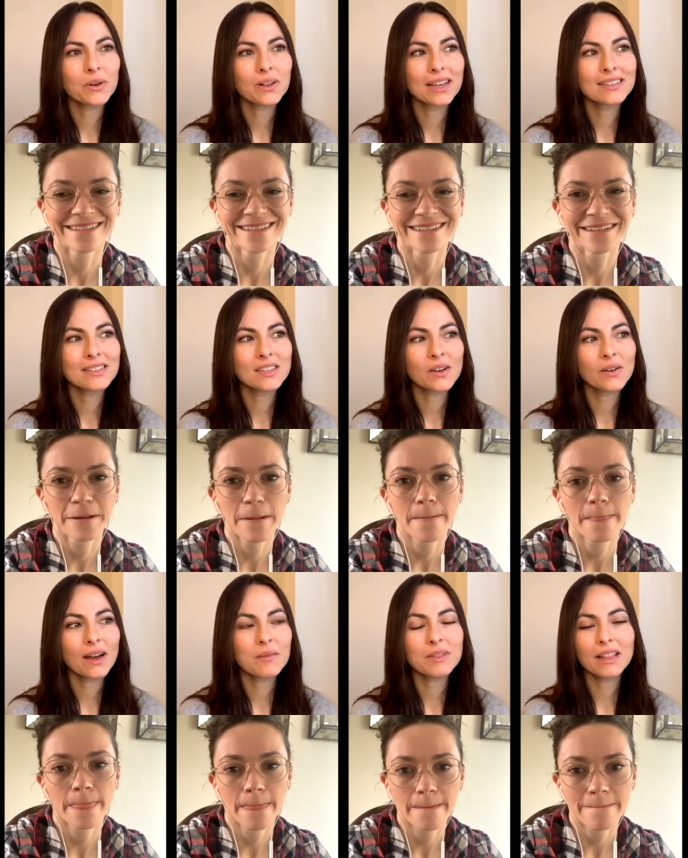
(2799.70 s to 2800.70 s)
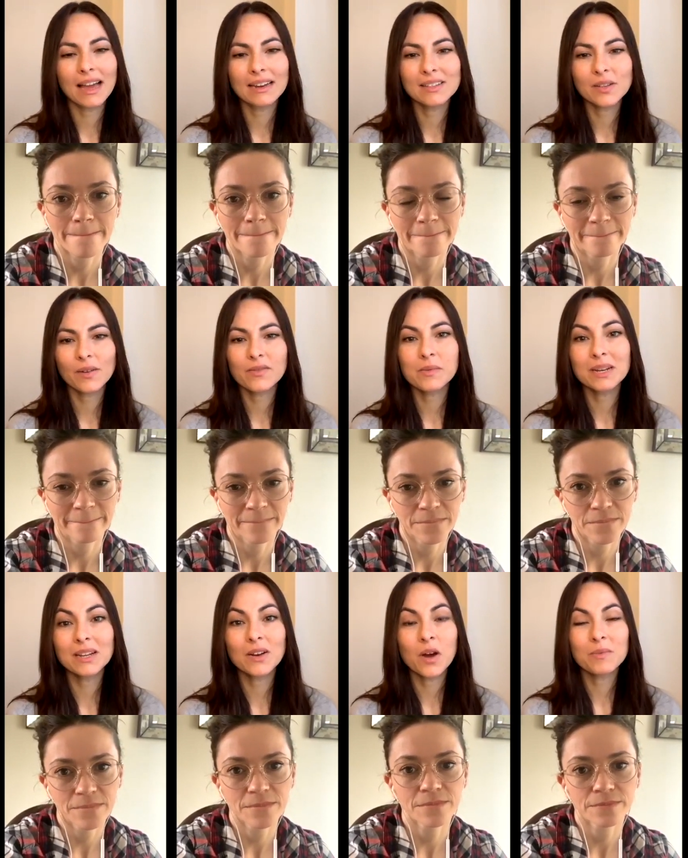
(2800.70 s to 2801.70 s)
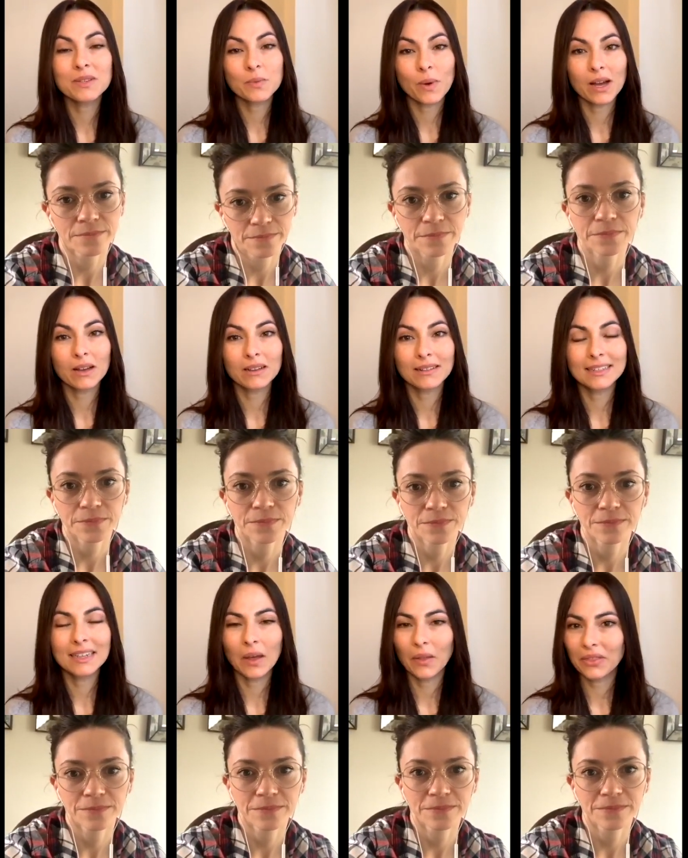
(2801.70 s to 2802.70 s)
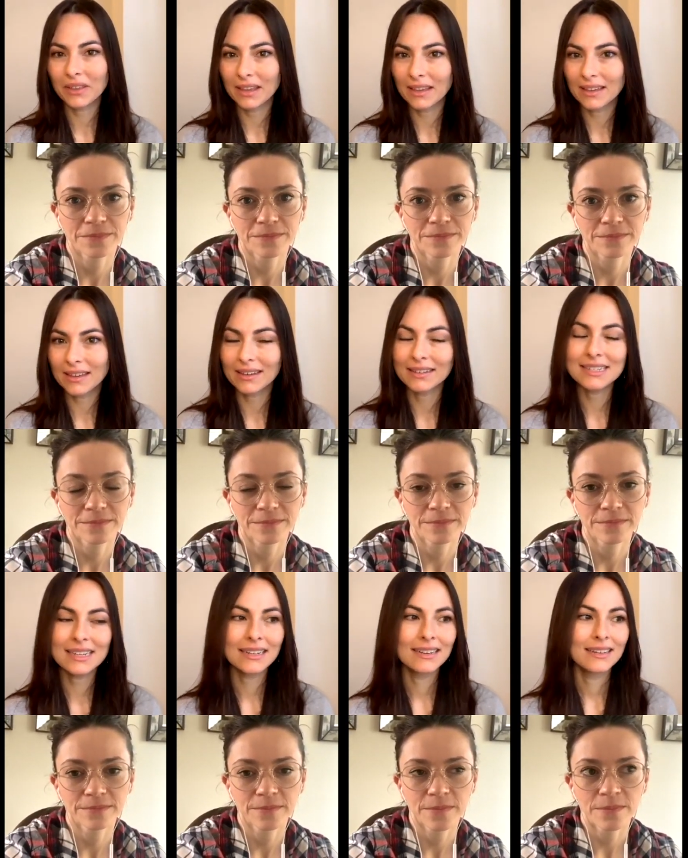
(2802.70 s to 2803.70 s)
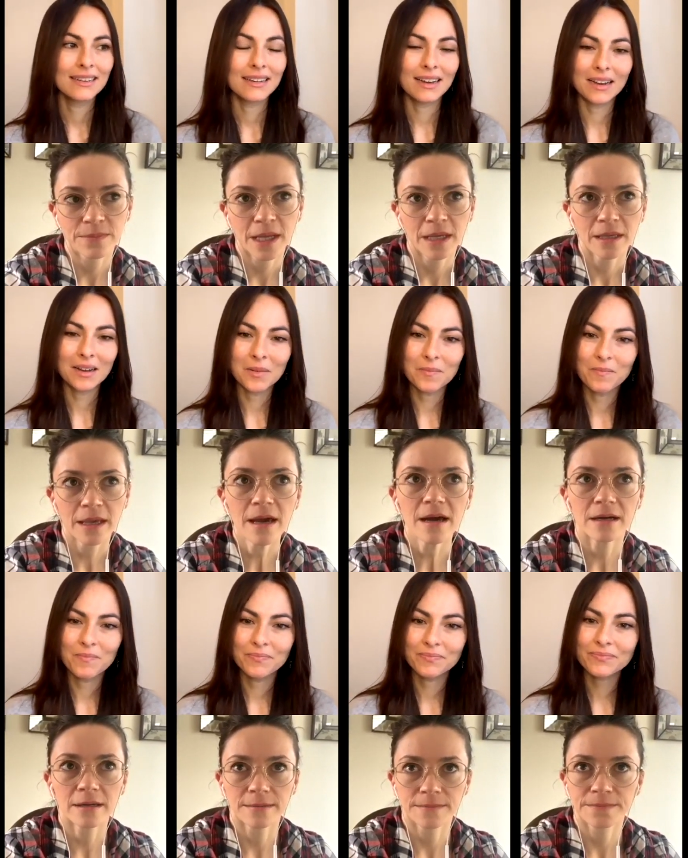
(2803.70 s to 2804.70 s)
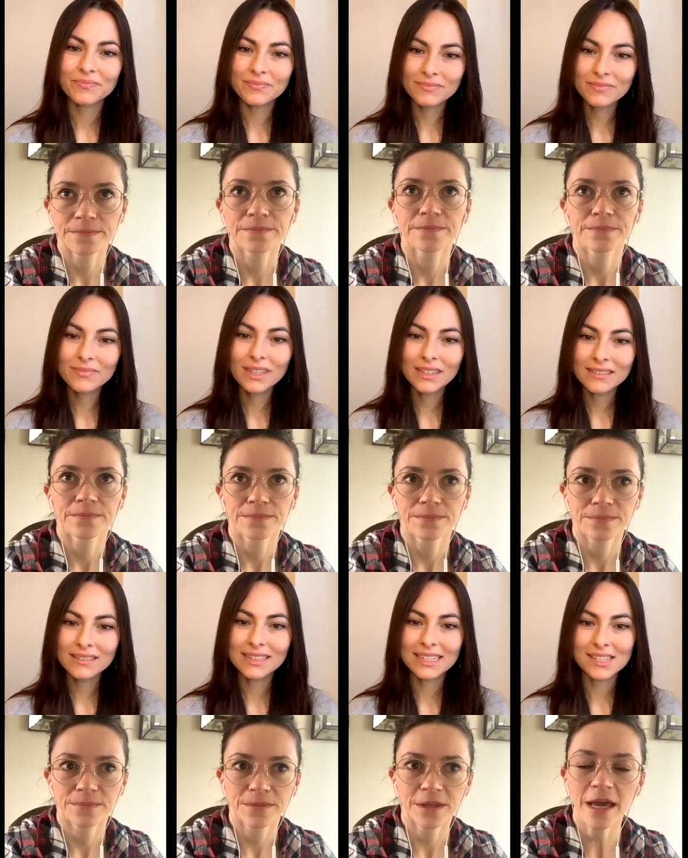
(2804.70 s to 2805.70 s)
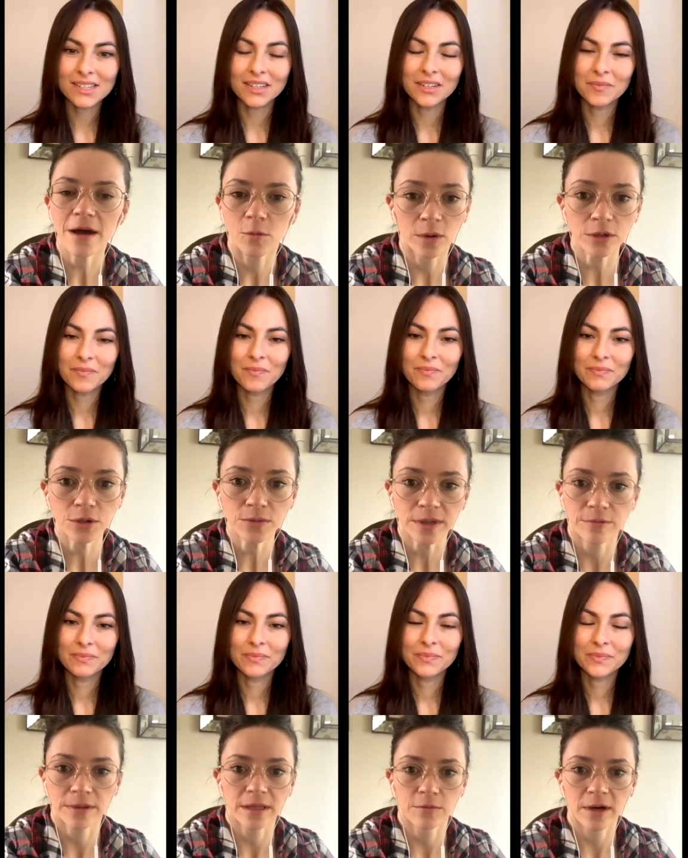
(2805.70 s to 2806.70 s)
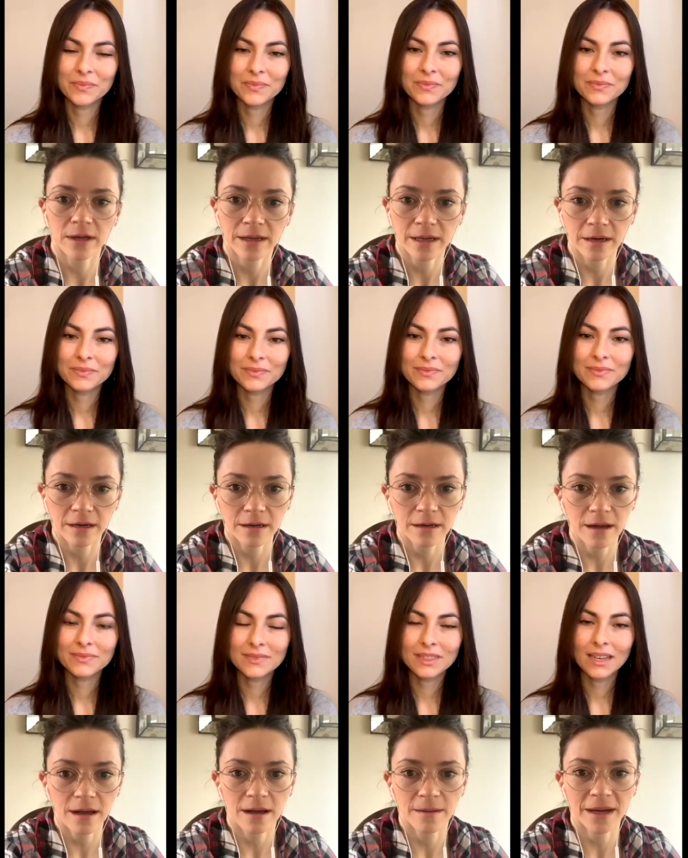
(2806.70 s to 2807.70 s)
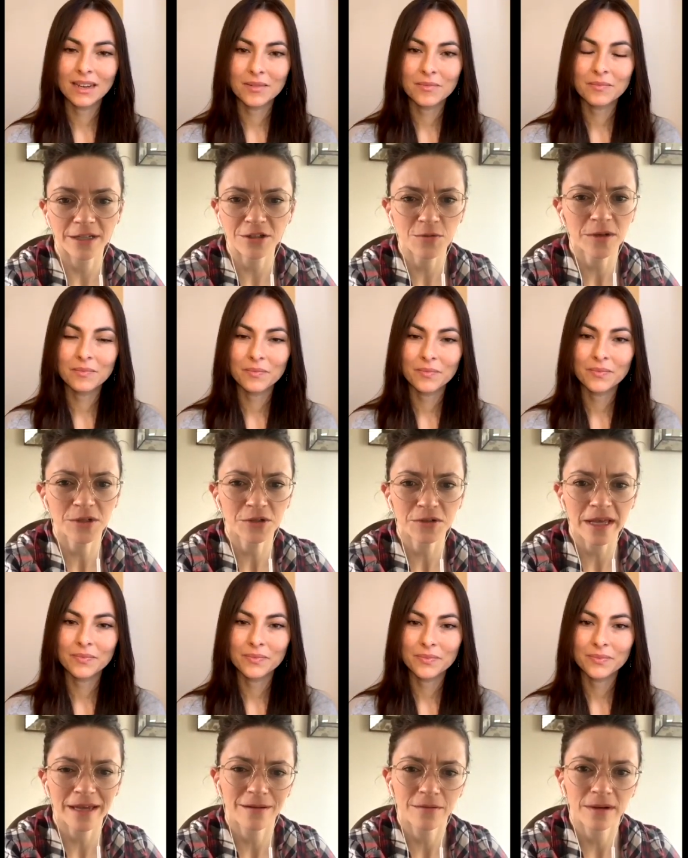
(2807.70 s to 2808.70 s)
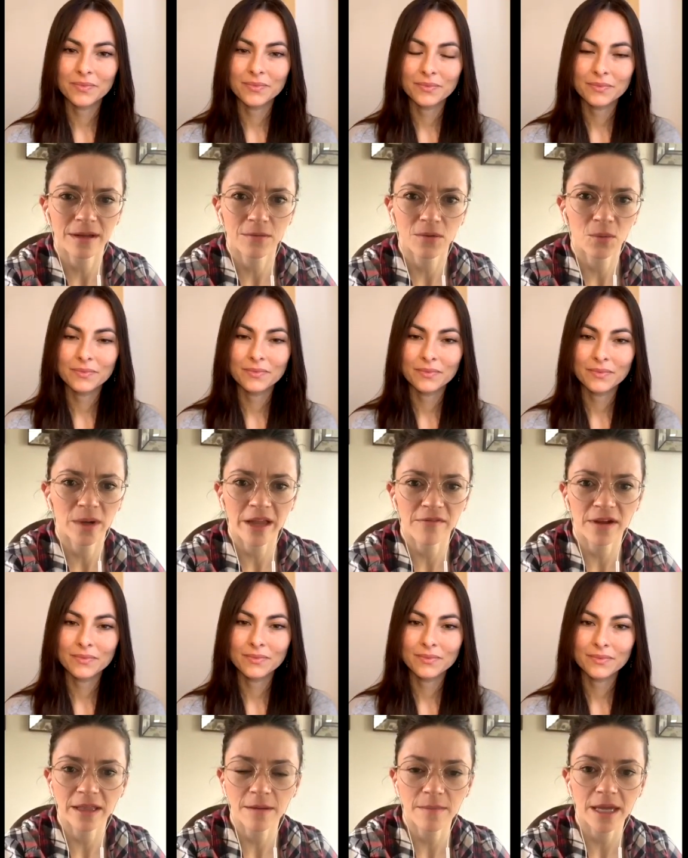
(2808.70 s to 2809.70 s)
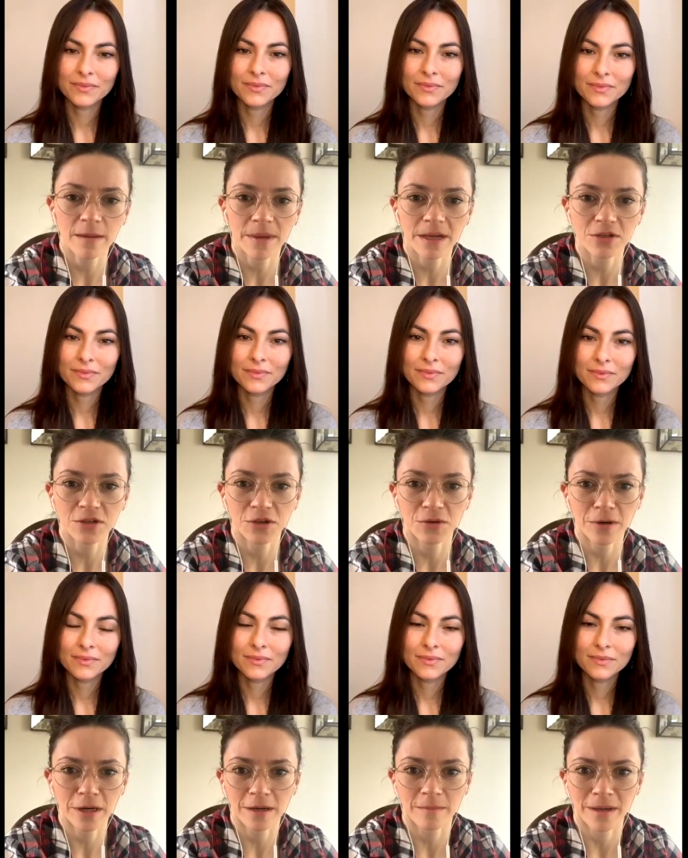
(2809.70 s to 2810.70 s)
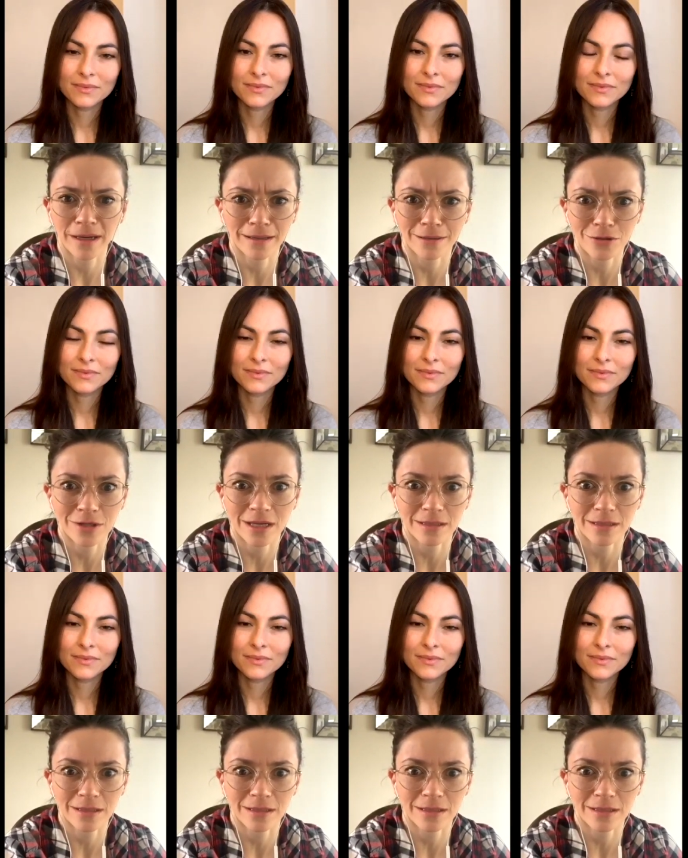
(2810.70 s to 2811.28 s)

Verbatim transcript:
Speaker 1: And so I'm glad. And so everybody at home is well and healthy. And um, yeah.
Speaker 2: Yeah, cool. we're doing really well here. Um, I just wonder, like, when I finally make it back to New York, am I going to just get